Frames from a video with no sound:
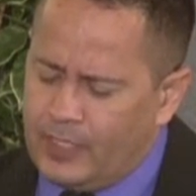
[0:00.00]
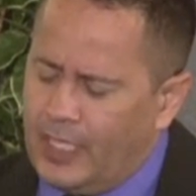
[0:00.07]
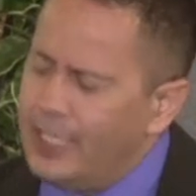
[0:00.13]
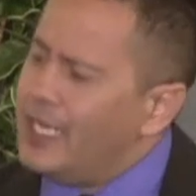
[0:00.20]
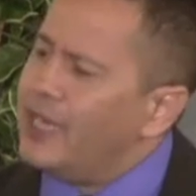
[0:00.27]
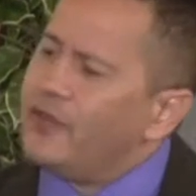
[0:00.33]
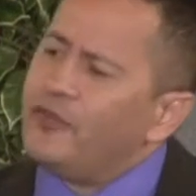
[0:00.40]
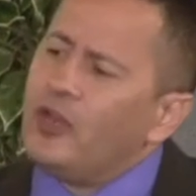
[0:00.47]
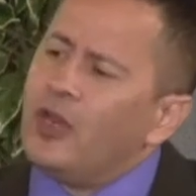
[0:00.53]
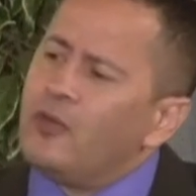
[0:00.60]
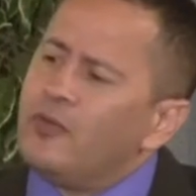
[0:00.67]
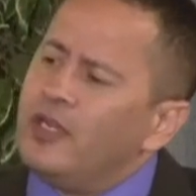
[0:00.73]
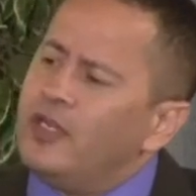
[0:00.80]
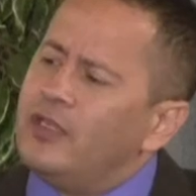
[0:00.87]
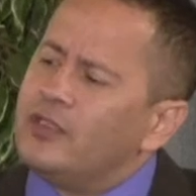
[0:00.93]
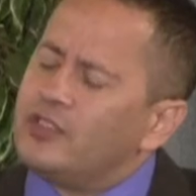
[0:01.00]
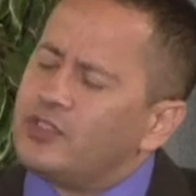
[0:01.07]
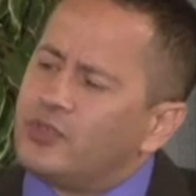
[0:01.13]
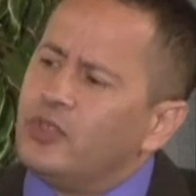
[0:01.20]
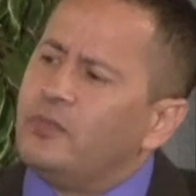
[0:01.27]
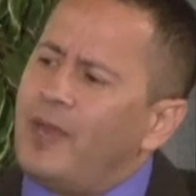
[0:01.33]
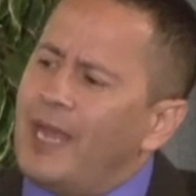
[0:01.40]
And yet, if you're a real,
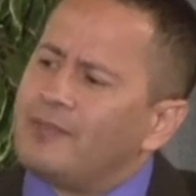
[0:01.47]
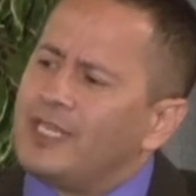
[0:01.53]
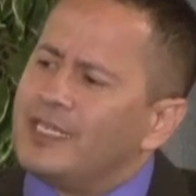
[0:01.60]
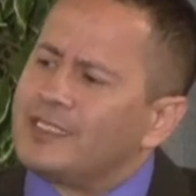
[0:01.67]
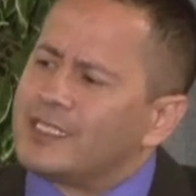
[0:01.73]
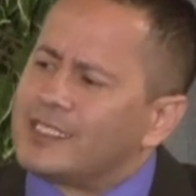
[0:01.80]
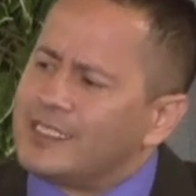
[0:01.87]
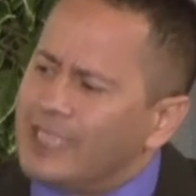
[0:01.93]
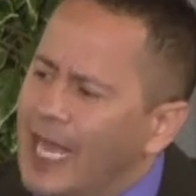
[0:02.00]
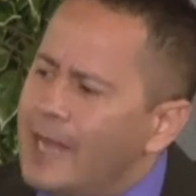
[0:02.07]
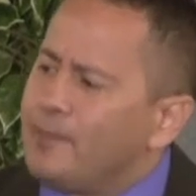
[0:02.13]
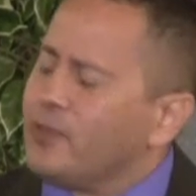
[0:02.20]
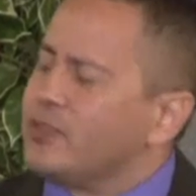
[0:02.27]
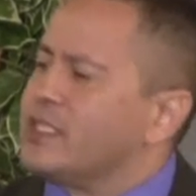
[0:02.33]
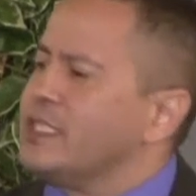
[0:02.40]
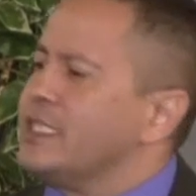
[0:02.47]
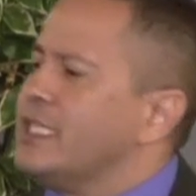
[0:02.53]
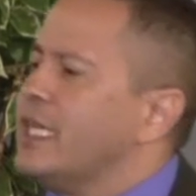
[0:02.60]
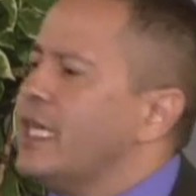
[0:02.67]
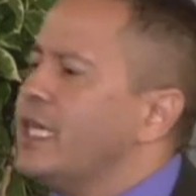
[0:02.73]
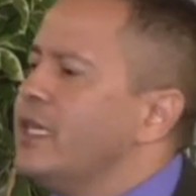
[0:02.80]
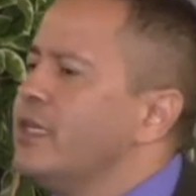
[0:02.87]
true baptized disciple
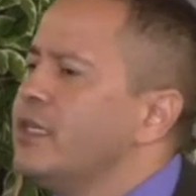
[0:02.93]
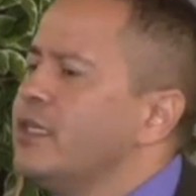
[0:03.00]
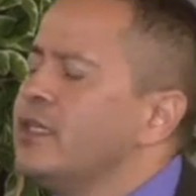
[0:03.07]
today,